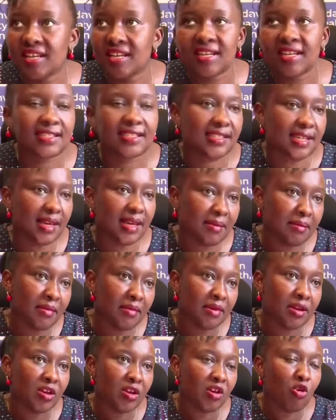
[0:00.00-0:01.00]
the same
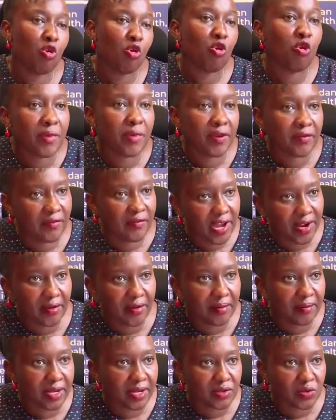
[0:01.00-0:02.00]
home
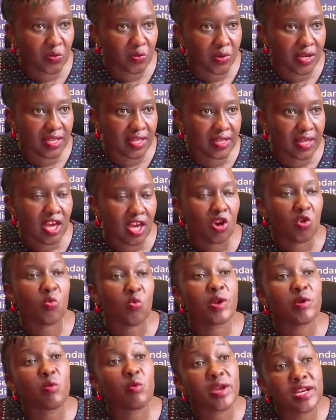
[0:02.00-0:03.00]
environment with.
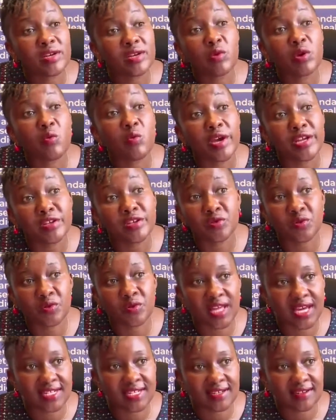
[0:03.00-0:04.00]
We went to
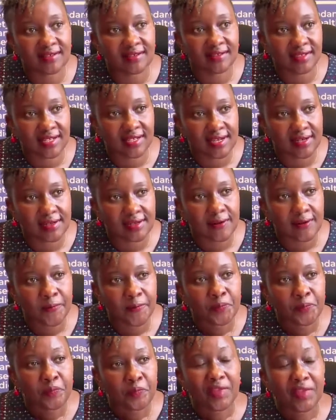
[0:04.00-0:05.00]
that extent.
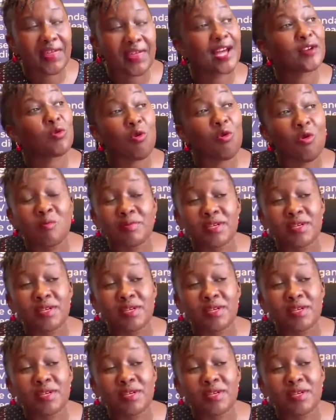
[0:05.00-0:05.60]
That home